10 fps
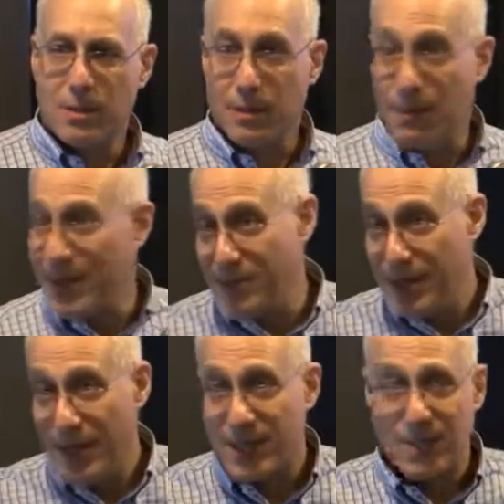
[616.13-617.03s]
it might have been
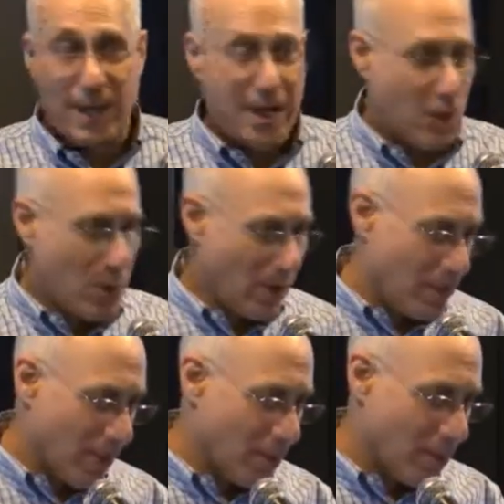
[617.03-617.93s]
the next day, I can't quite remember,